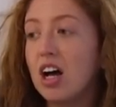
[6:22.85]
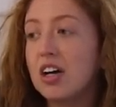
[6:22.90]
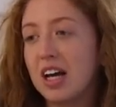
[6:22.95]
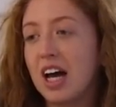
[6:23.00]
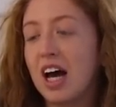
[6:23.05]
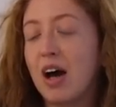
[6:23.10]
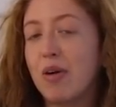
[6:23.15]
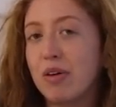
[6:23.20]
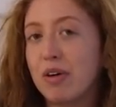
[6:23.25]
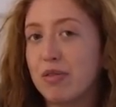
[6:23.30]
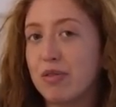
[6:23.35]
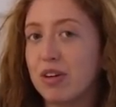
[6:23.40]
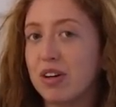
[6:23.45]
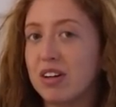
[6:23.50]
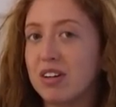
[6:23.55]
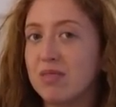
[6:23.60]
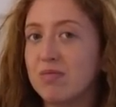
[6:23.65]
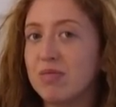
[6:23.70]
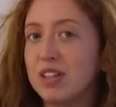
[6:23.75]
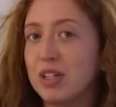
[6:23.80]

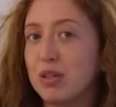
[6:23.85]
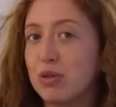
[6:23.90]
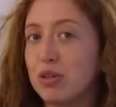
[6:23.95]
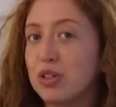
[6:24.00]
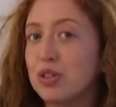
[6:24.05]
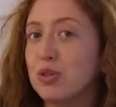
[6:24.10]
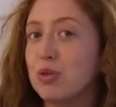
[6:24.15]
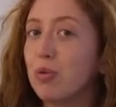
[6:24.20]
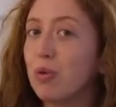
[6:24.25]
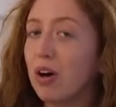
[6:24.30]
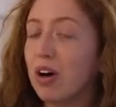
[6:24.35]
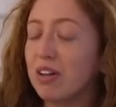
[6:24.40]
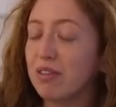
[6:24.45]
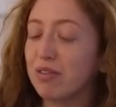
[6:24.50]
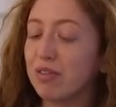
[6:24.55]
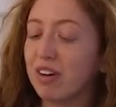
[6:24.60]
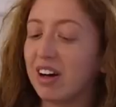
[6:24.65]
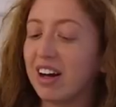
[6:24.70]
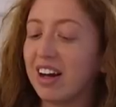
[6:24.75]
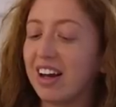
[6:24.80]
However, in order to
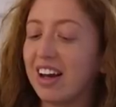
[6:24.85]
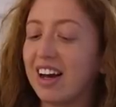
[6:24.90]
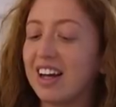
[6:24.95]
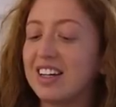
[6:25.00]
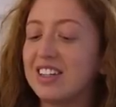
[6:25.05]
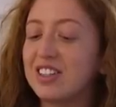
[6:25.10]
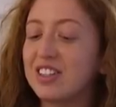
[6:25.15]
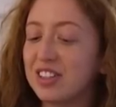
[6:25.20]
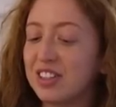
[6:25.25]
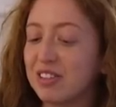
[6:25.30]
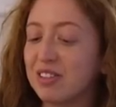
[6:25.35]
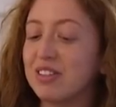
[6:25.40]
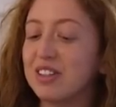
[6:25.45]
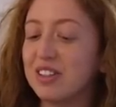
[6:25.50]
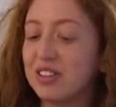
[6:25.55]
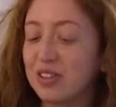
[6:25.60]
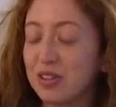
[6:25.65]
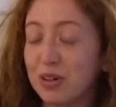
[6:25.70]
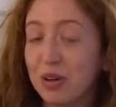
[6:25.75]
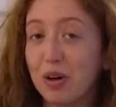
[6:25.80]
qualify, I still
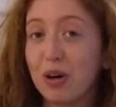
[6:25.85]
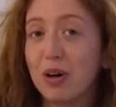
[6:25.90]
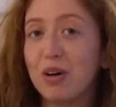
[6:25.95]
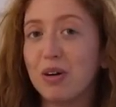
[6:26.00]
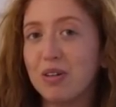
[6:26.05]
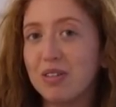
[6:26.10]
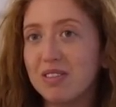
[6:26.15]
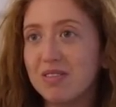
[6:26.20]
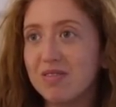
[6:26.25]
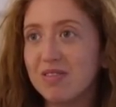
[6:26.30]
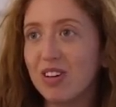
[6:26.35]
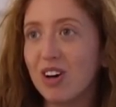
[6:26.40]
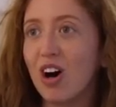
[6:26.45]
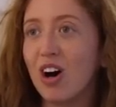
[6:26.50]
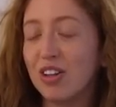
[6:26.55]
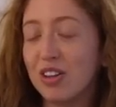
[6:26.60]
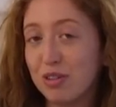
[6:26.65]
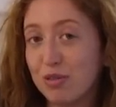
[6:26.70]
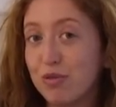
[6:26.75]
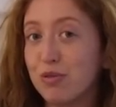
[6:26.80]
need to go
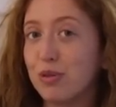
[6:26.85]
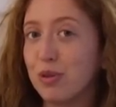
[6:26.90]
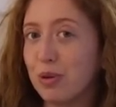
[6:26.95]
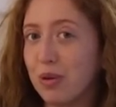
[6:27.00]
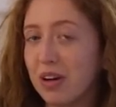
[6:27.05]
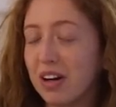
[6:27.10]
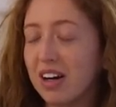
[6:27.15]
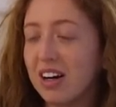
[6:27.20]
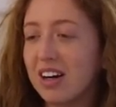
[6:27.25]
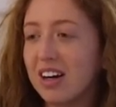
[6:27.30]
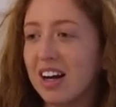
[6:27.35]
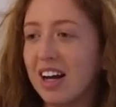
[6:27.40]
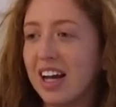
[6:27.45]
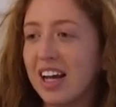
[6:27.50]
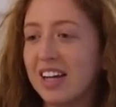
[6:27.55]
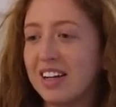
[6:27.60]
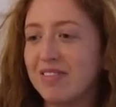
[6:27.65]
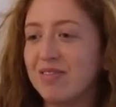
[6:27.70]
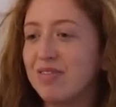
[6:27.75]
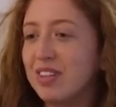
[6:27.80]
on the floor
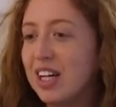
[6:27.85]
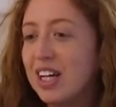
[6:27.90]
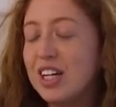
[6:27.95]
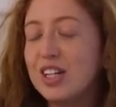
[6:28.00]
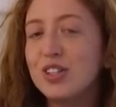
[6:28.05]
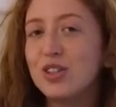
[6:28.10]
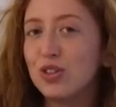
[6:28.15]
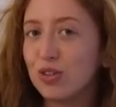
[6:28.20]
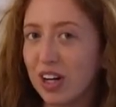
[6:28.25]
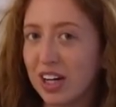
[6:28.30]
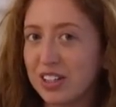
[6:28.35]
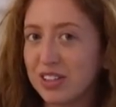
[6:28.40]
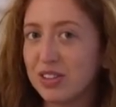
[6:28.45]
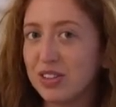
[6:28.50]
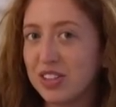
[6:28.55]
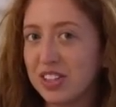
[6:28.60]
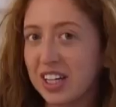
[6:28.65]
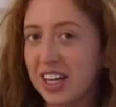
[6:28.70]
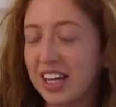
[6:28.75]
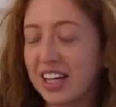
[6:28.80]
and try to
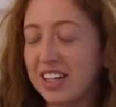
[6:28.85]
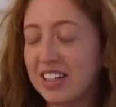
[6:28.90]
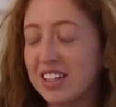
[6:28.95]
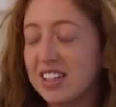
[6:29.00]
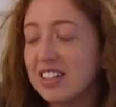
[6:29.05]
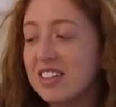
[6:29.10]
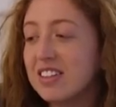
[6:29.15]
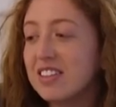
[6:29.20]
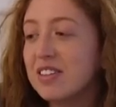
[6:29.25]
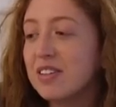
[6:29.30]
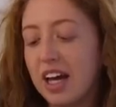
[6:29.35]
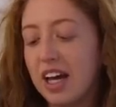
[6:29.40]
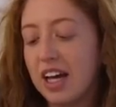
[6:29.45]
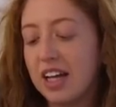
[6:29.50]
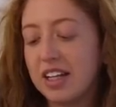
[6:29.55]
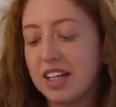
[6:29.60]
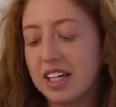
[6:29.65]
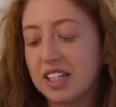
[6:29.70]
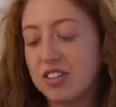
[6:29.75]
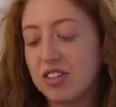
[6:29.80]
skate it,
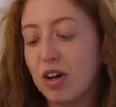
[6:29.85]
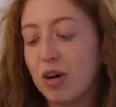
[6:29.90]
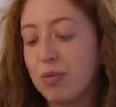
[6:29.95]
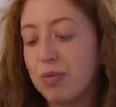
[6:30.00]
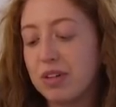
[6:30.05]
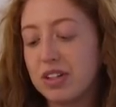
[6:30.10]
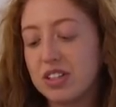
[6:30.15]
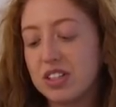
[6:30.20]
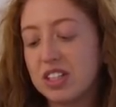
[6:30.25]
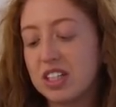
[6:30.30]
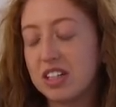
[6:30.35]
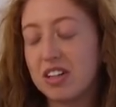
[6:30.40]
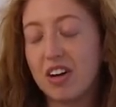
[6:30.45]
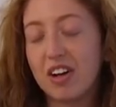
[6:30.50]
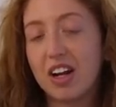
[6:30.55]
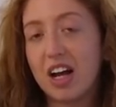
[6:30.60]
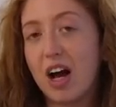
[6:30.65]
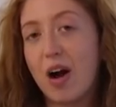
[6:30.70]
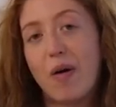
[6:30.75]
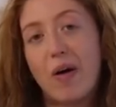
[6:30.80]
and that's obviously
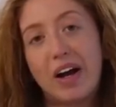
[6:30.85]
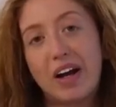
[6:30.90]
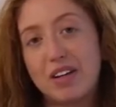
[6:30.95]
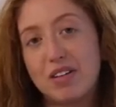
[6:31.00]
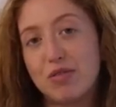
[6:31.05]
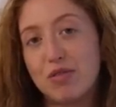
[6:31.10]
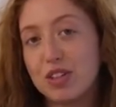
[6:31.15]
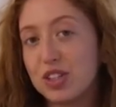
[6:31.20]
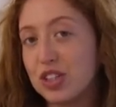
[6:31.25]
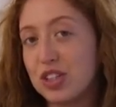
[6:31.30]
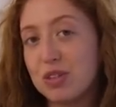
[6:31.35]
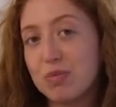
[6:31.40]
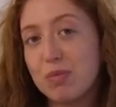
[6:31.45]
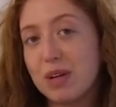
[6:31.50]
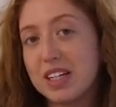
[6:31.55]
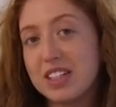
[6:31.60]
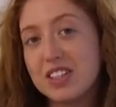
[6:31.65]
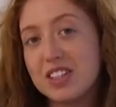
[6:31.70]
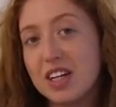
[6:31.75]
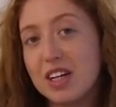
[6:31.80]
not how I envisioned
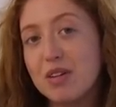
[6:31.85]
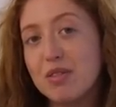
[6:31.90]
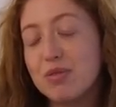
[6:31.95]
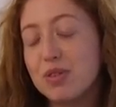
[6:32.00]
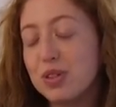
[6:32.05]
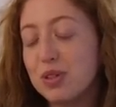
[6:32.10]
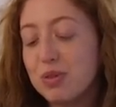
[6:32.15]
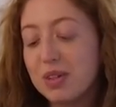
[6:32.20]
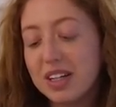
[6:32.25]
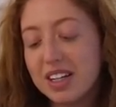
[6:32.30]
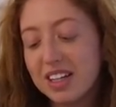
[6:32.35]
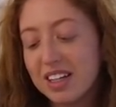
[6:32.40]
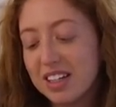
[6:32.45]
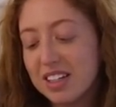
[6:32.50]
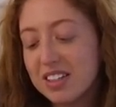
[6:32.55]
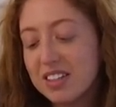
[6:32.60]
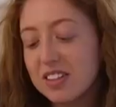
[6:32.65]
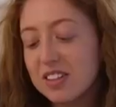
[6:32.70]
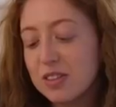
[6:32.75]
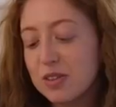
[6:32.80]
myself doing
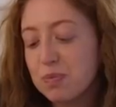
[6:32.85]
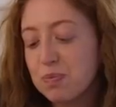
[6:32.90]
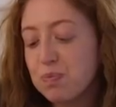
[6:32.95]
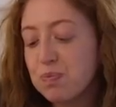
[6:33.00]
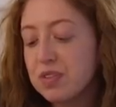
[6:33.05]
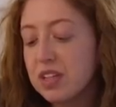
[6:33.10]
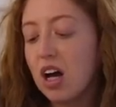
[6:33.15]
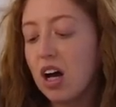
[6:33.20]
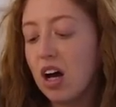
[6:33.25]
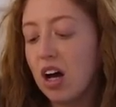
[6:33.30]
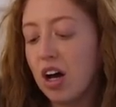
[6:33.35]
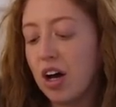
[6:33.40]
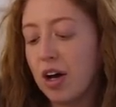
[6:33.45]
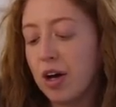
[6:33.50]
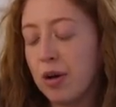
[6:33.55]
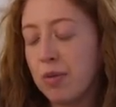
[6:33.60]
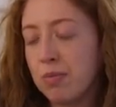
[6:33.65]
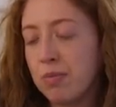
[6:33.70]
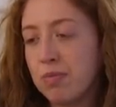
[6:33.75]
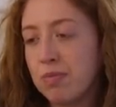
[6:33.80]
this.
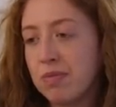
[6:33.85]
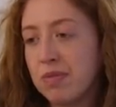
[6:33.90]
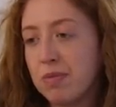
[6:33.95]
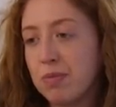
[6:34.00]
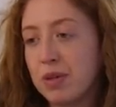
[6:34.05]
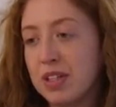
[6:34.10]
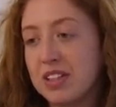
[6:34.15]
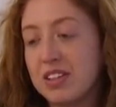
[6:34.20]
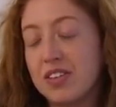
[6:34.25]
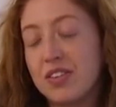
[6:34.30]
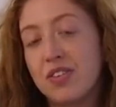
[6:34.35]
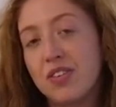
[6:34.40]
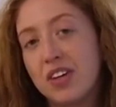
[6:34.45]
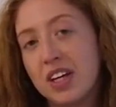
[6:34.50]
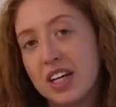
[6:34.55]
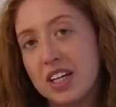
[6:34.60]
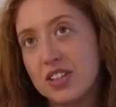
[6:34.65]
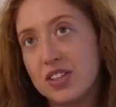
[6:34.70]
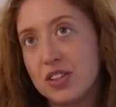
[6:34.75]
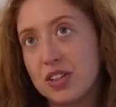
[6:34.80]
But the
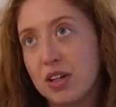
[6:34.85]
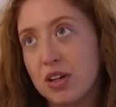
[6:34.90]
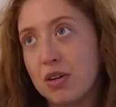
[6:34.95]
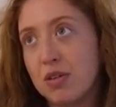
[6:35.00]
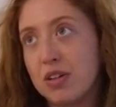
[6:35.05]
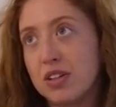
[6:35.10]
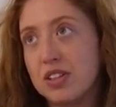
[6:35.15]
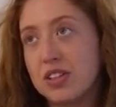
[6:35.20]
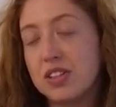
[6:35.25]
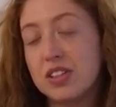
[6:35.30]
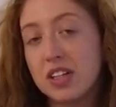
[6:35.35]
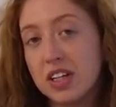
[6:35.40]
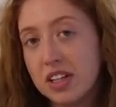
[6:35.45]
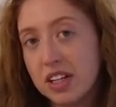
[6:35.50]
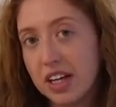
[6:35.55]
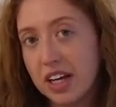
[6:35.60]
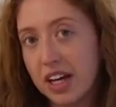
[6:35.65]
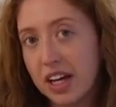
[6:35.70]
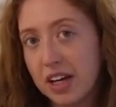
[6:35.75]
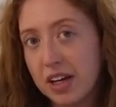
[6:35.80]
thing is though, on
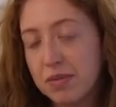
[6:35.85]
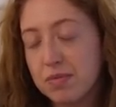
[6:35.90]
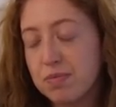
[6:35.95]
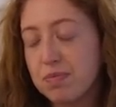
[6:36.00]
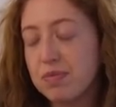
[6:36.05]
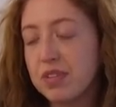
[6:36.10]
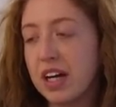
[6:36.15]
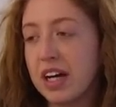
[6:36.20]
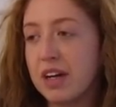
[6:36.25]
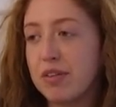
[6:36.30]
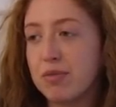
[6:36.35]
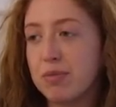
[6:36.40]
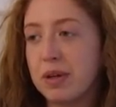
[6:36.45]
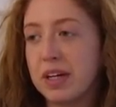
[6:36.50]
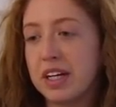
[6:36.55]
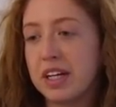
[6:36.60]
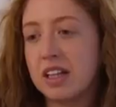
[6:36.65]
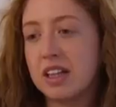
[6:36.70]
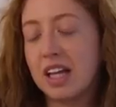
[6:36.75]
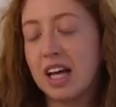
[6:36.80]
Sunday I have
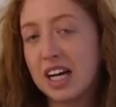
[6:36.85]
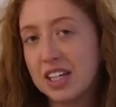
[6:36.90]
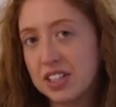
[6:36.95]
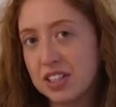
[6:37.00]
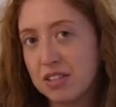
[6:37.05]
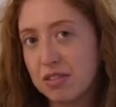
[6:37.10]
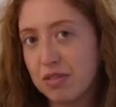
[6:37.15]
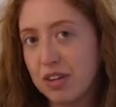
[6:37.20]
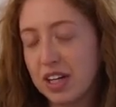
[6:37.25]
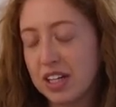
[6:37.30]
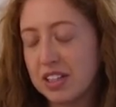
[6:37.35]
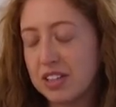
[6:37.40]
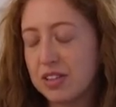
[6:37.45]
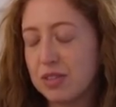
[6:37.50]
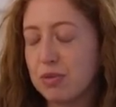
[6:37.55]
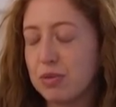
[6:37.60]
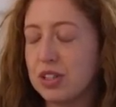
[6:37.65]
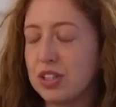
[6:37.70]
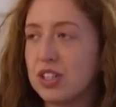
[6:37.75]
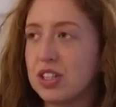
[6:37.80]
my last event,
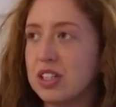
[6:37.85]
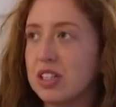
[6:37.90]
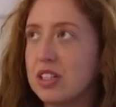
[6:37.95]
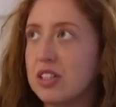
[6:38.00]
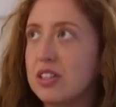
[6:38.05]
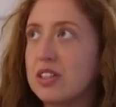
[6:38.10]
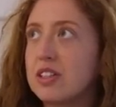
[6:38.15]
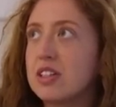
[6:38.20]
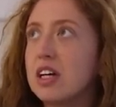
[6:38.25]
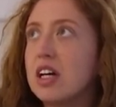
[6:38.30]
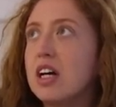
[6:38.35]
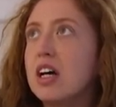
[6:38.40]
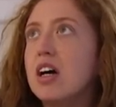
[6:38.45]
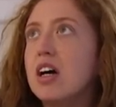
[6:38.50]
which is